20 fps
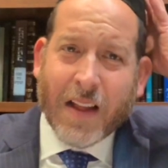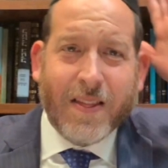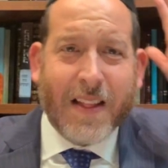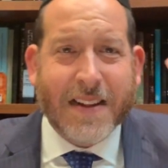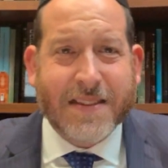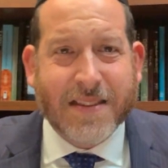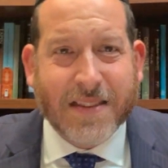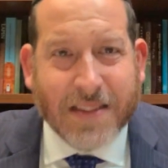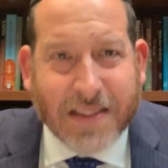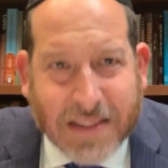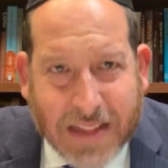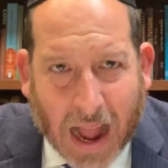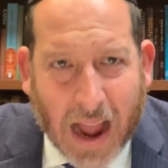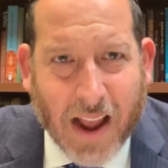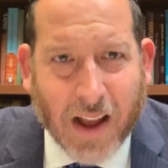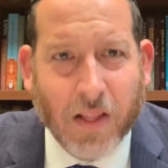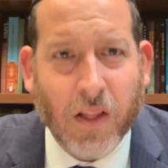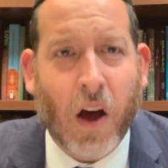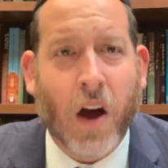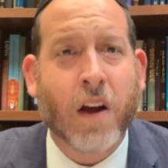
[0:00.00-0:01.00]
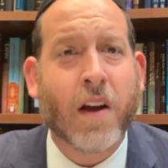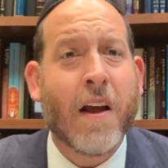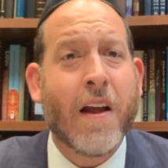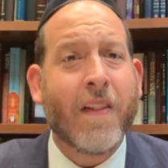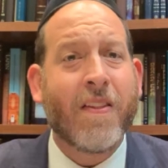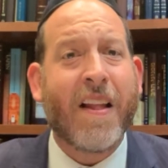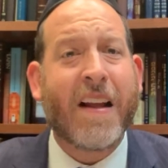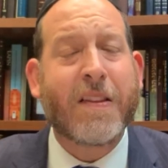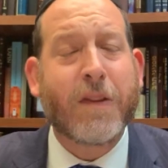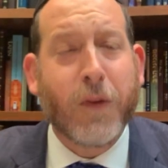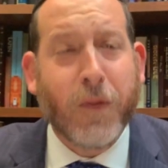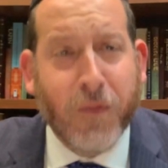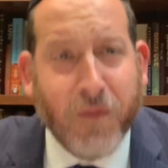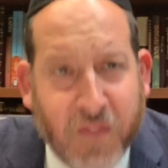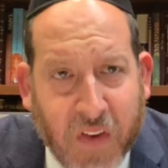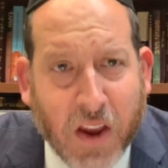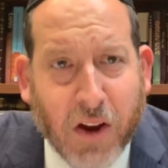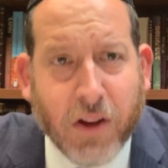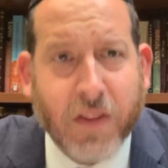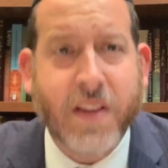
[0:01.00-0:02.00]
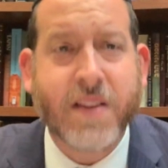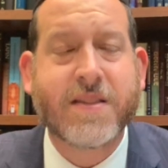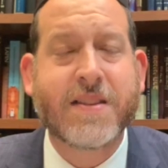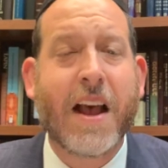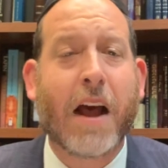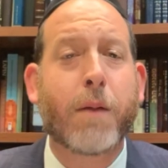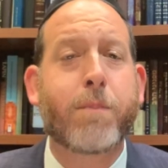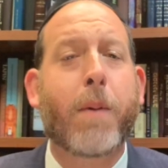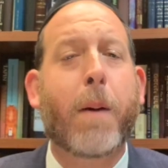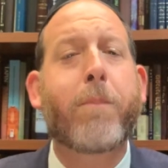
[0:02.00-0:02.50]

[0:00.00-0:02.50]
Let's dialogue. Let's figure this out.